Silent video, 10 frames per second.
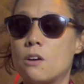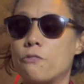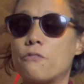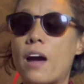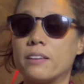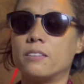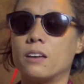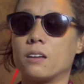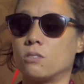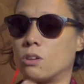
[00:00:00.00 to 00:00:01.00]

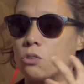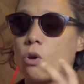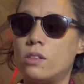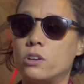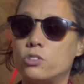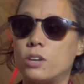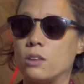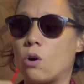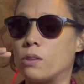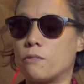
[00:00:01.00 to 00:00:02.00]
finding the knowledge
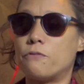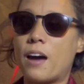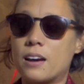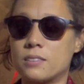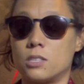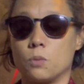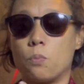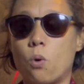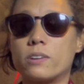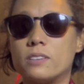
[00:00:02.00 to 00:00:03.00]
and all the facts that
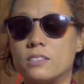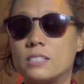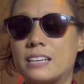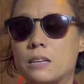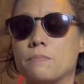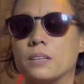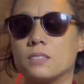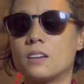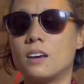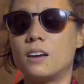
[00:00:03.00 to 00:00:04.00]
support that statement